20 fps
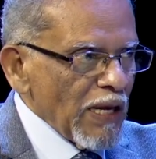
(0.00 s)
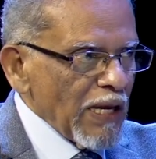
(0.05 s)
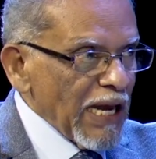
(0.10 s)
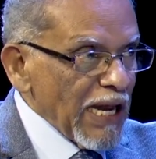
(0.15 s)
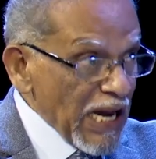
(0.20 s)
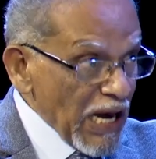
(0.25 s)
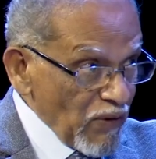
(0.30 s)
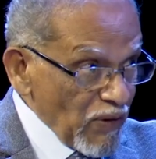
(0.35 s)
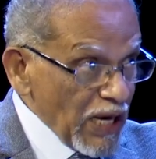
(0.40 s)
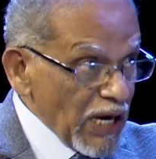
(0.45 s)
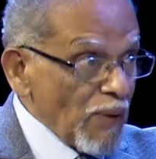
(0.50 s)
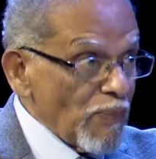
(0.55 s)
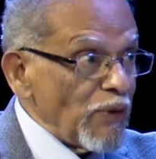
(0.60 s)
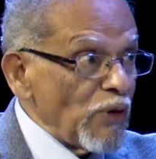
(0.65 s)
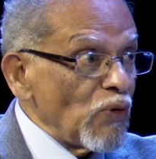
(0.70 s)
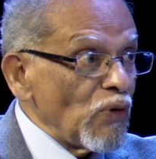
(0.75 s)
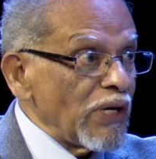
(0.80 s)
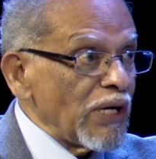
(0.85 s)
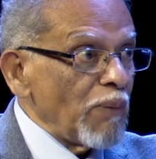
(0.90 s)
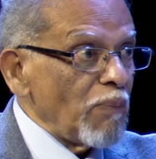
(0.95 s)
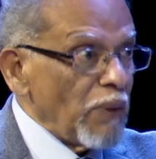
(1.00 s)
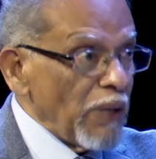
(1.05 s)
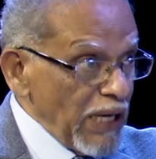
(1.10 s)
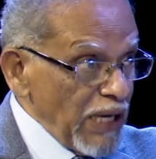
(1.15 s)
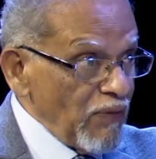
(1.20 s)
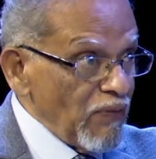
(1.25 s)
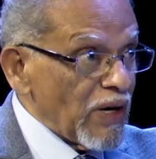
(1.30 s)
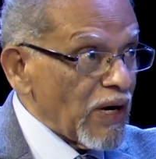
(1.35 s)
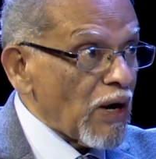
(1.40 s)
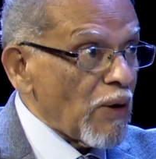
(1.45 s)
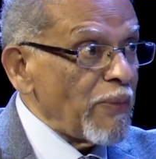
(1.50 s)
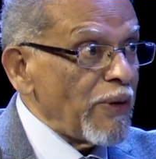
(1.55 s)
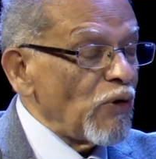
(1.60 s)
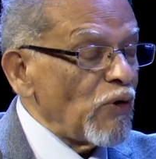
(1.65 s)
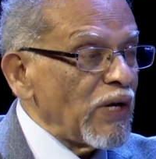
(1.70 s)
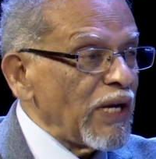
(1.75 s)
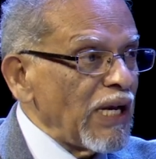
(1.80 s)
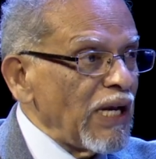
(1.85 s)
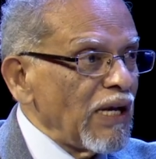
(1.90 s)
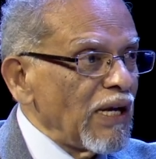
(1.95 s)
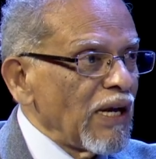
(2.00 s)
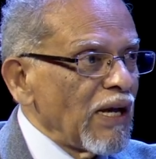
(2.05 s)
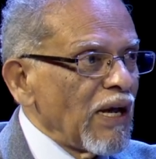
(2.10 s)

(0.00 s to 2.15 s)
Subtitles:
in our community, believer community,